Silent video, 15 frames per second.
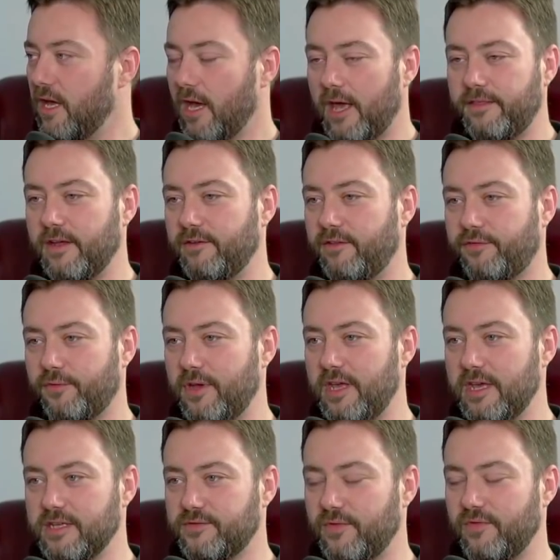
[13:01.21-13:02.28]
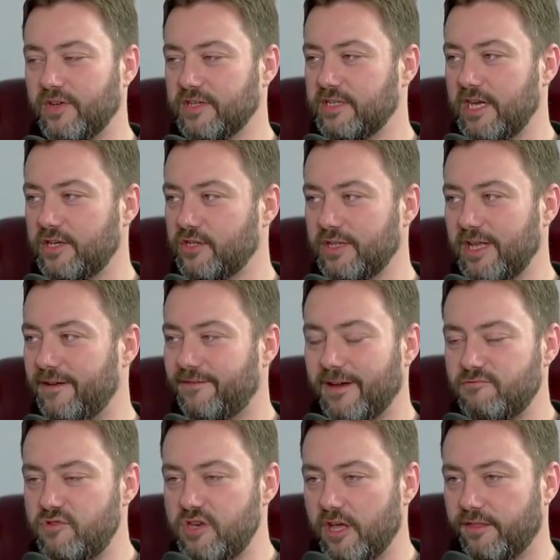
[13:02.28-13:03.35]
And then 3 years of investigations later
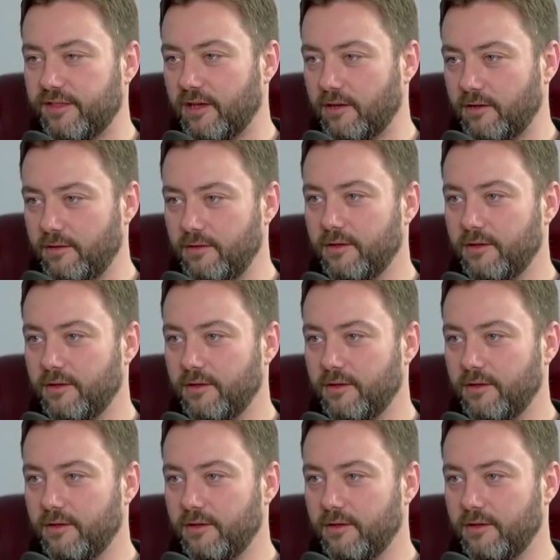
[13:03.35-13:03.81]
found nothing.